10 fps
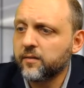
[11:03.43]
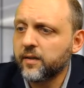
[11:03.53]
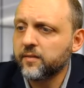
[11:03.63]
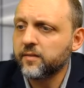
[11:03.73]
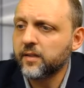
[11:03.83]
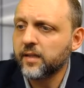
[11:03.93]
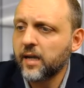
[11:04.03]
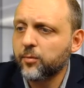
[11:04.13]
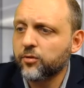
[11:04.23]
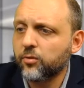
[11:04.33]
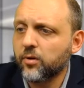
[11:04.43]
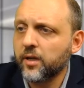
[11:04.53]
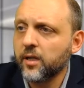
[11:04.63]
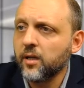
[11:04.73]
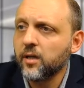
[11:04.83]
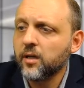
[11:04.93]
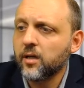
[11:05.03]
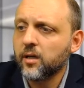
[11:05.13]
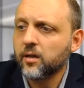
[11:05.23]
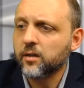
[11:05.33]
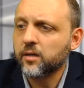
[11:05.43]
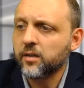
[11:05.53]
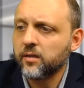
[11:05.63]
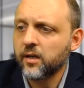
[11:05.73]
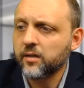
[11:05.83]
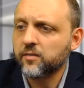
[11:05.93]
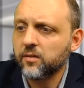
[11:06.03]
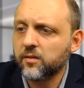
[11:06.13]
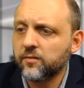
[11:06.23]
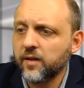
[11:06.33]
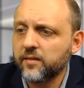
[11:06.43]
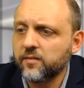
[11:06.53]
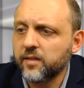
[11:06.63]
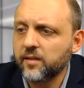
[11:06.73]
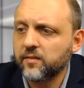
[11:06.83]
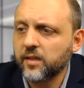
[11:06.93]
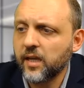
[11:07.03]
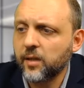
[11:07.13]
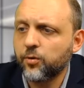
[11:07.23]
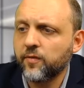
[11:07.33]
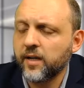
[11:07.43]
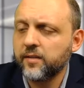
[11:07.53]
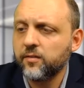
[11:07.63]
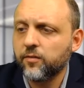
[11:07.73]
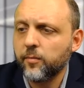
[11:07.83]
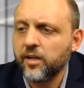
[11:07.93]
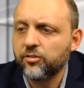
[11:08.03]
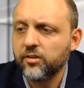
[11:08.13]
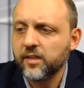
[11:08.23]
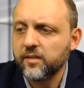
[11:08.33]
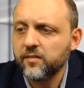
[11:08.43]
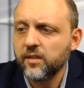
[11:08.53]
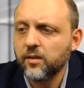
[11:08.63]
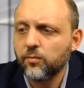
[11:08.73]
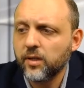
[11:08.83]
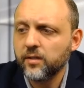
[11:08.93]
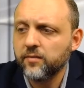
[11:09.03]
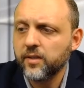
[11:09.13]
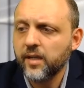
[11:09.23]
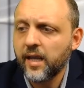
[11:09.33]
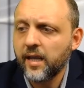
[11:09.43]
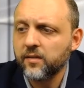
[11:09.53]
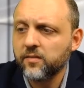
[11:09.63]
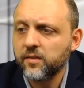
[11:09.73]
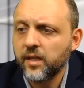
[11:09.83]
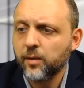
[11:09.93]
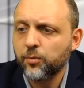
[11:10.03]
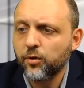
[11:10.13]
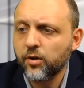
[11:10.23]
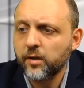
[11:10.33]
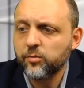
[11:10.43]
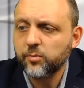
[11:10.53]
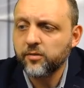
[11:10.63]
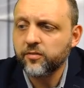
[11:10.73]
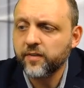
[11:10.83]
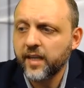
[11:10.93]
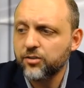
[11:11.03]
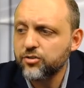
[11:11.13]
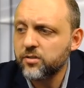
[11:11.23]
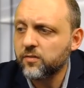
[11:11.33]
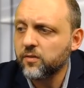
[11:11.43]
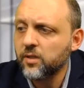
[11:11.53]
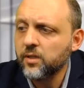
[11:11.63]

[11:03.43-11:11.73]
testing laboratory conducts device testing and provides information listed in relevant ASCA program specifications,